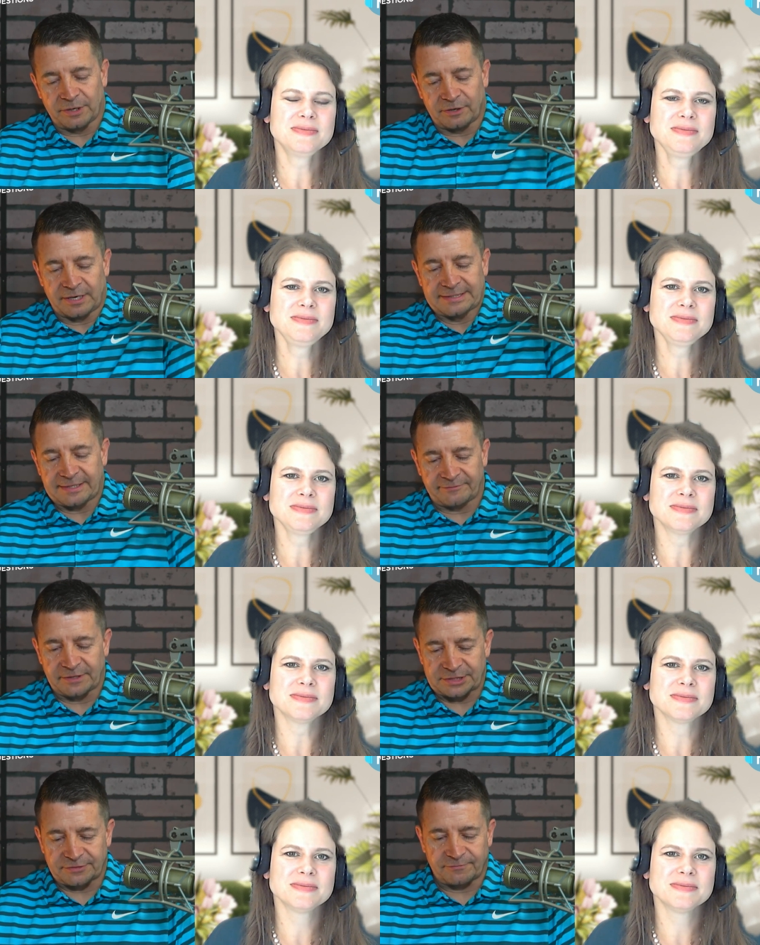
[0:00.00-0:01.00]
Speaker 1: a great
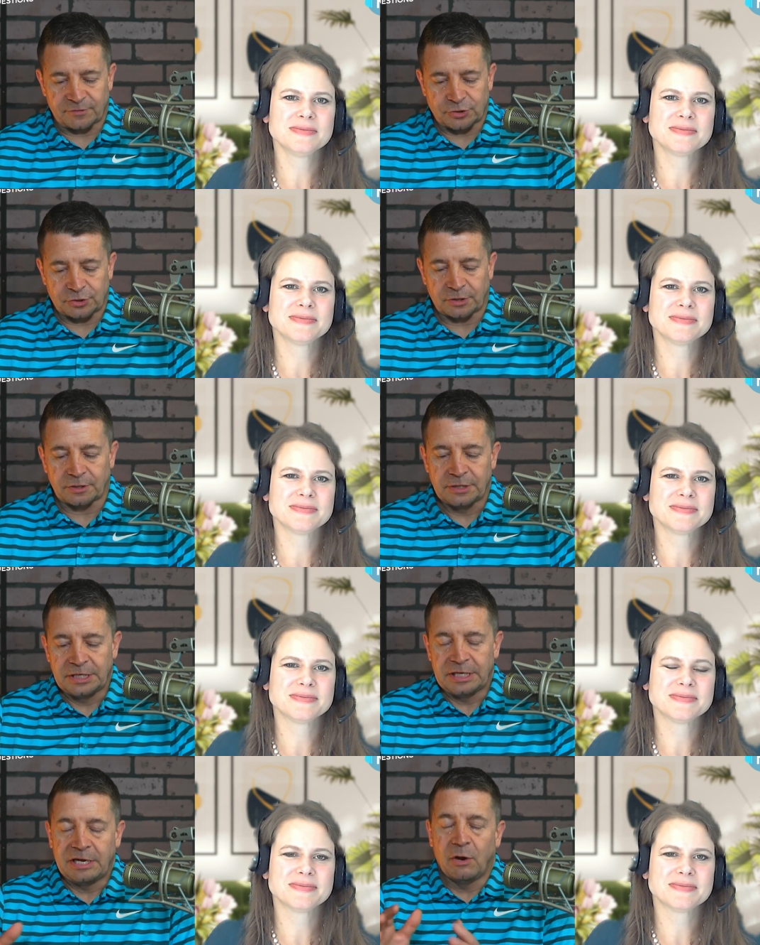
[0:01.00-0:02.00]
definition for sure.
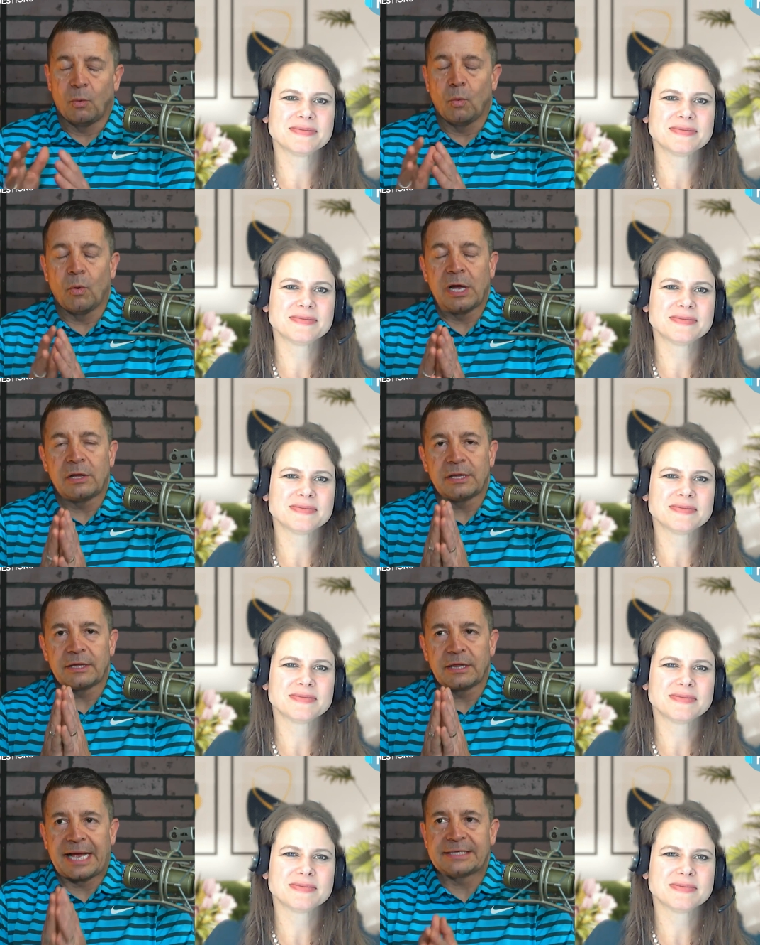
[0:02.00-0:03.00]
Well,
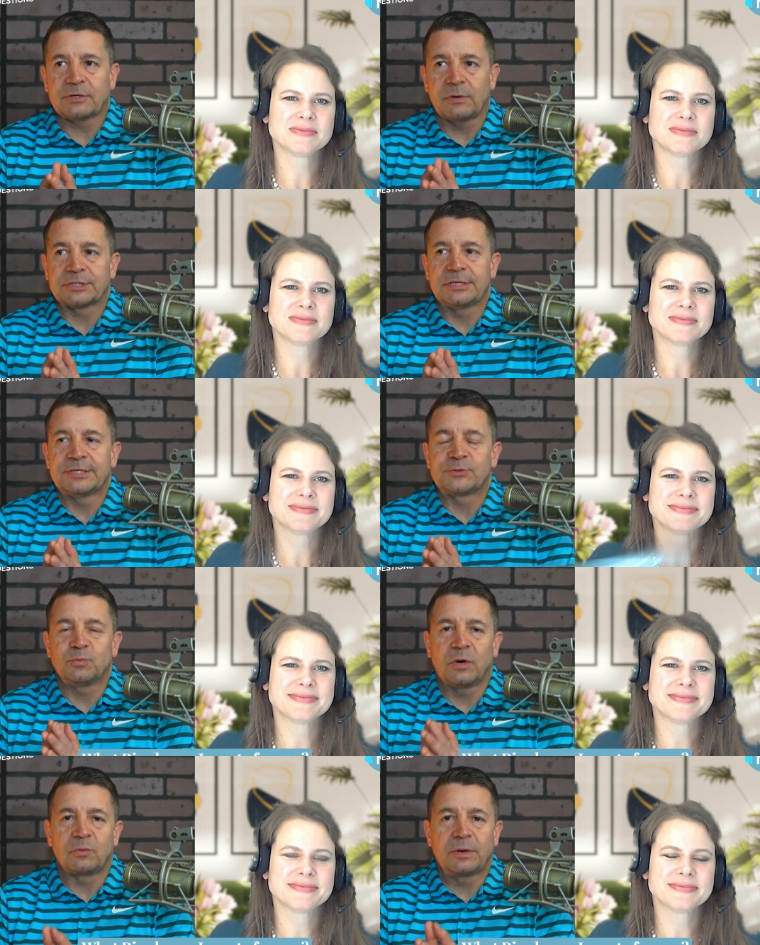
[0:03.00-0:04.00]
last question is
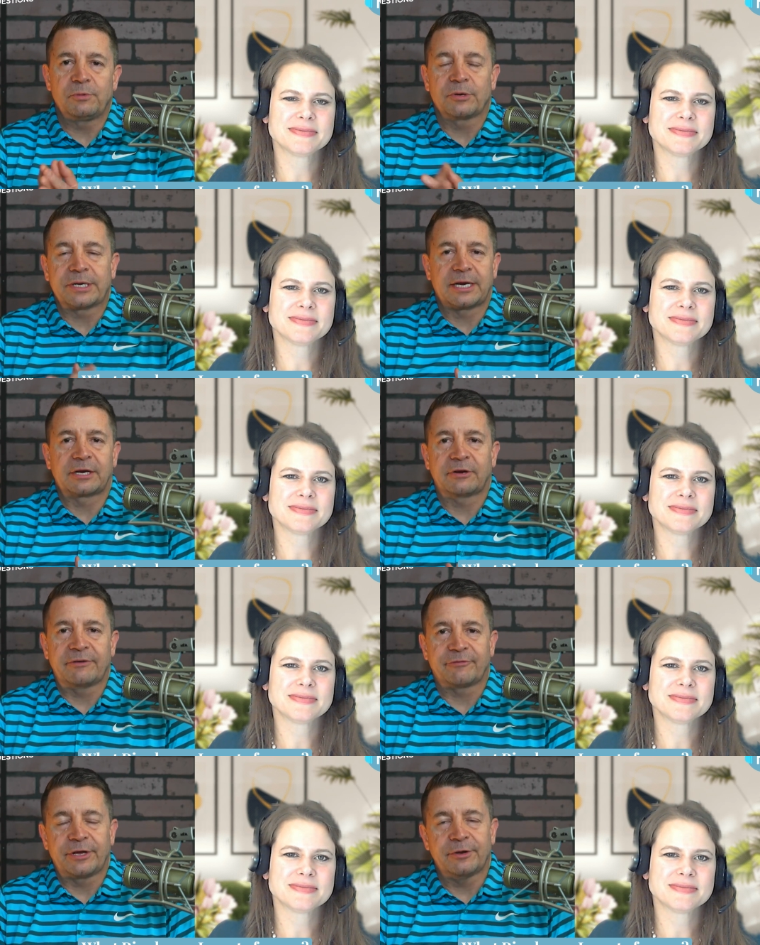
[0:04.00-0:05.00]
what ripple can I
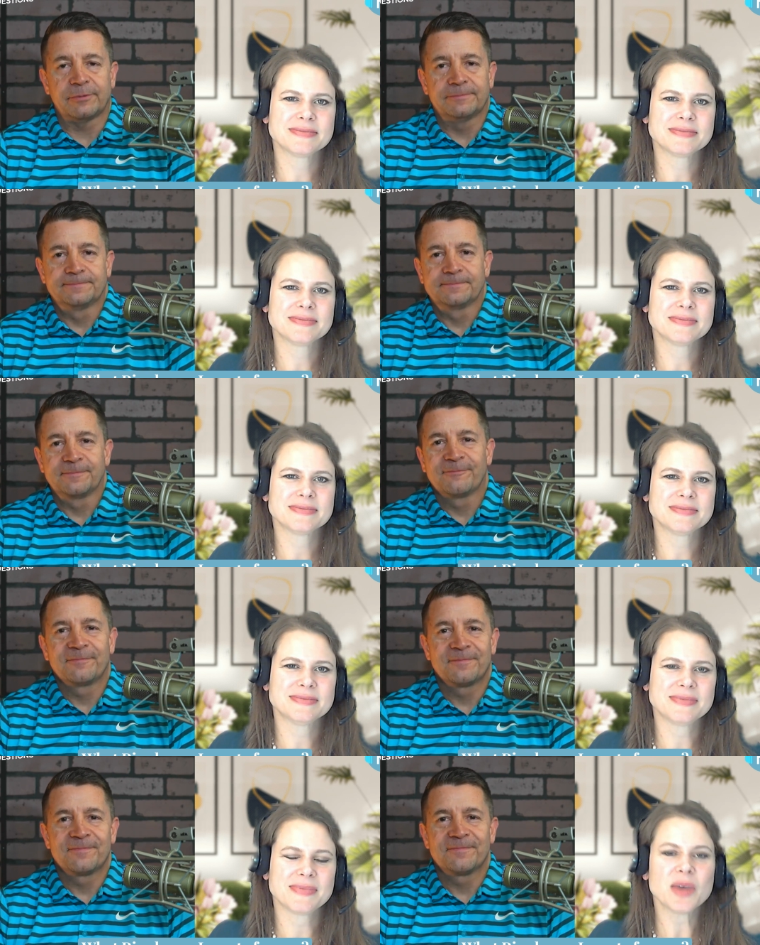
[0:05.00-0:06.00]
create for you?
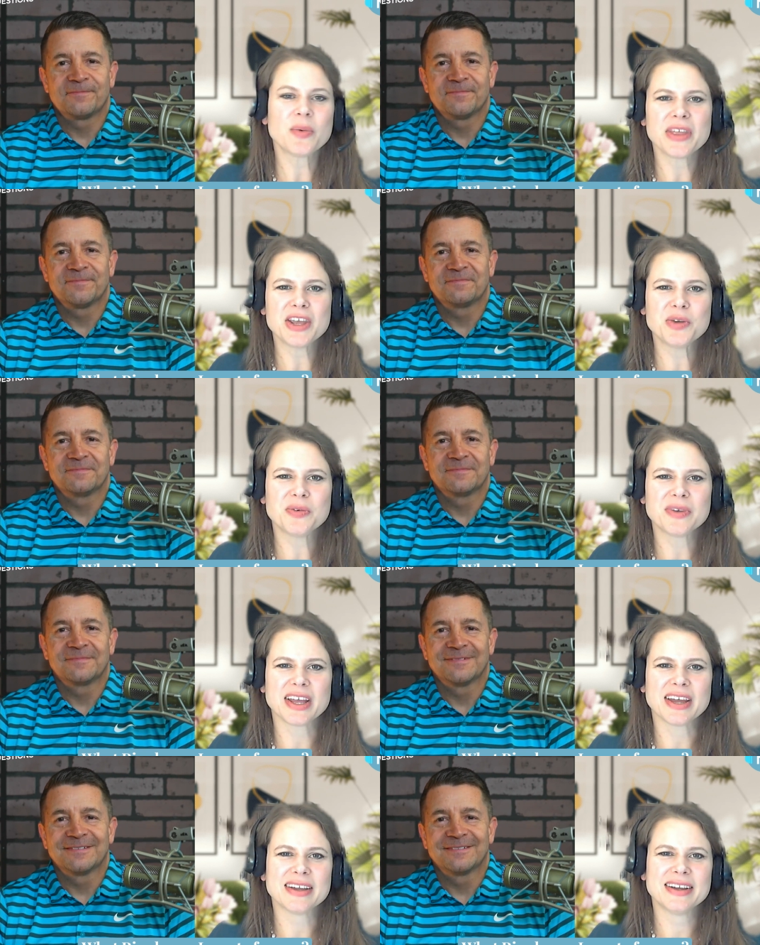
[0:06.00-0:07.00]
Speaker 2: Oh, well, thank you for
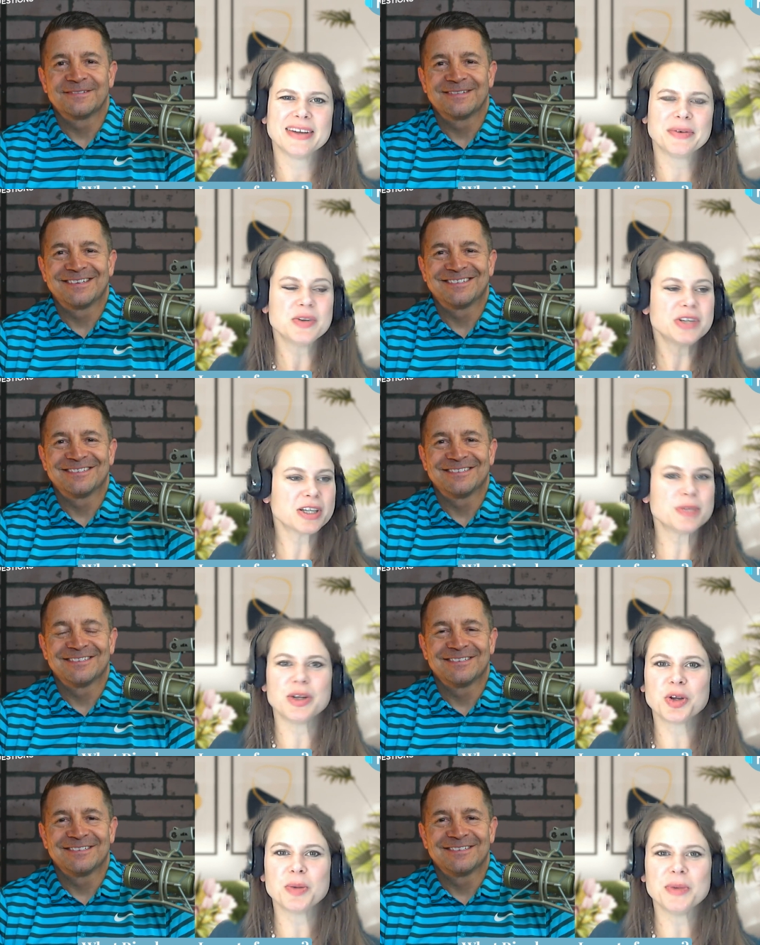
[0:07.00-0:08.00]
that. Well, you talked
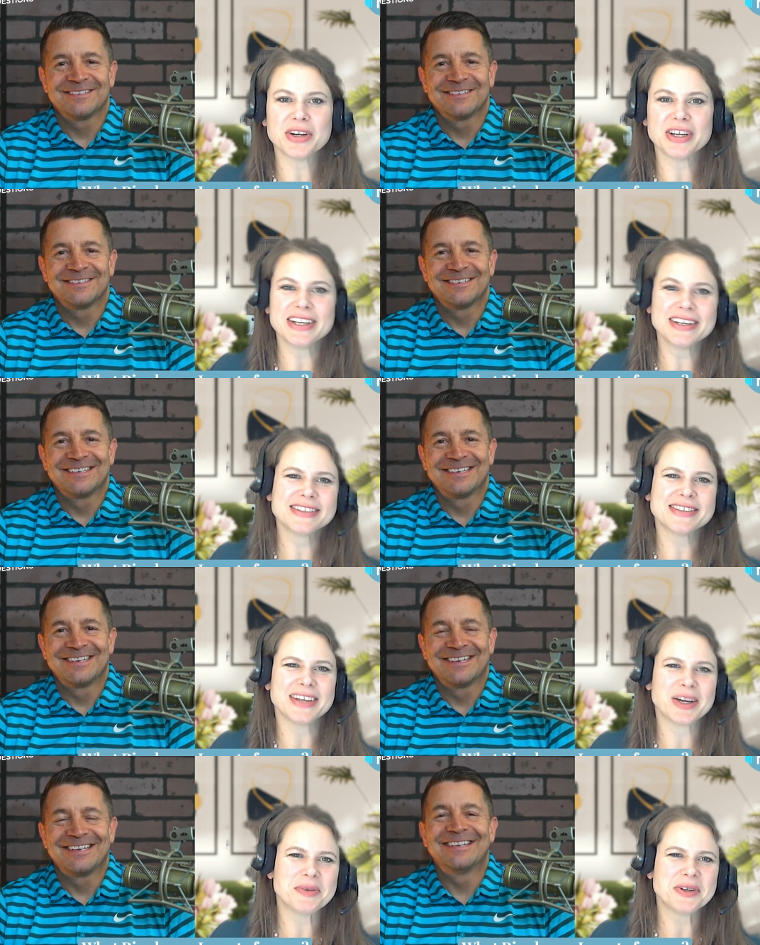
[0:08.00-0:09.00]
about your community,
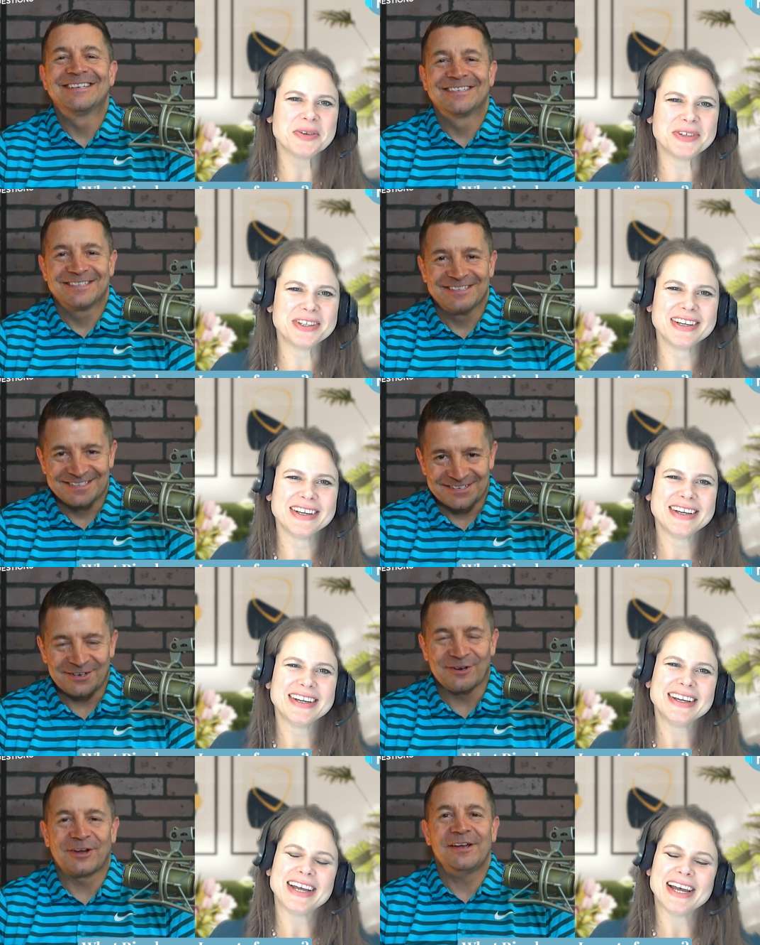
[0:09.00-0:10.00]
so that would be cool.
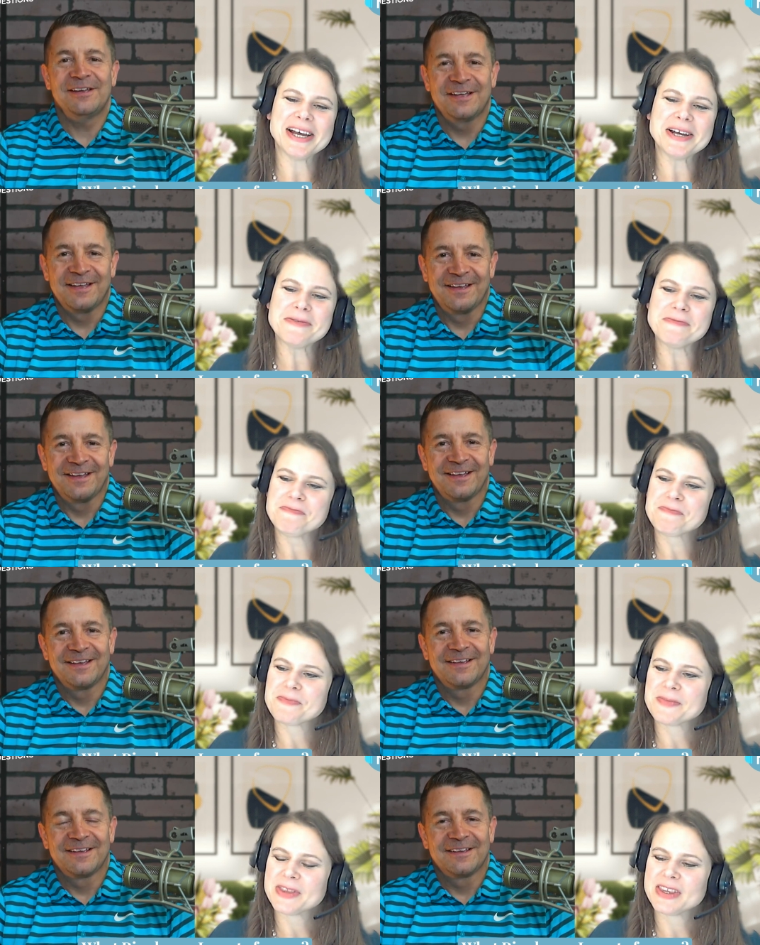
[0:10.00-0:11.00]
Okay. Um,
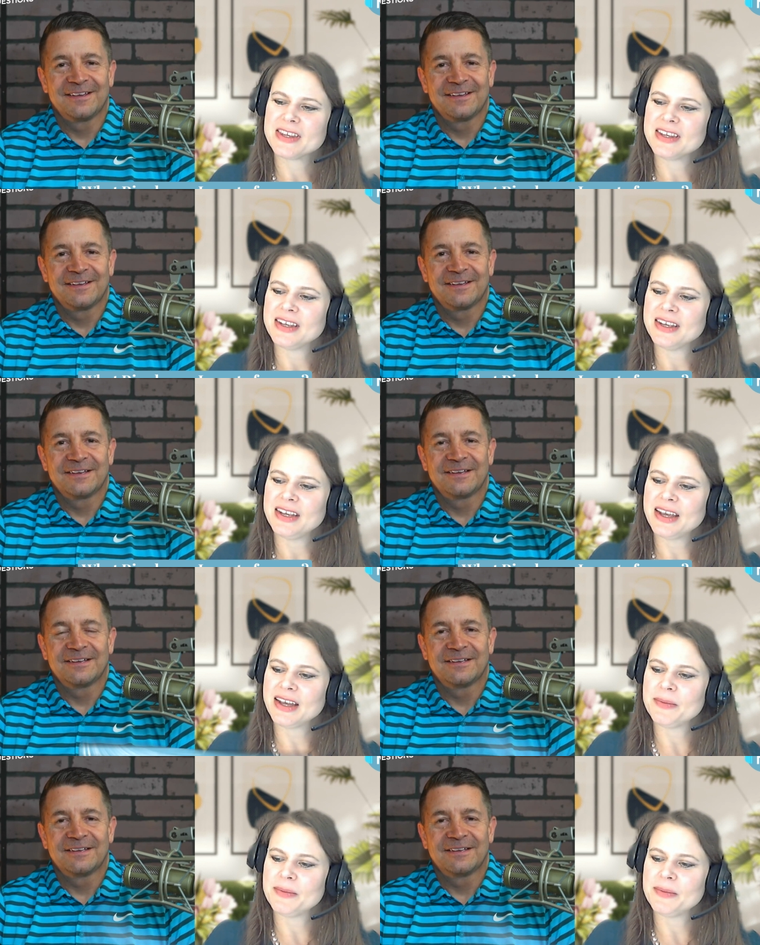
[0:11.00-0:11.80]
yeah, I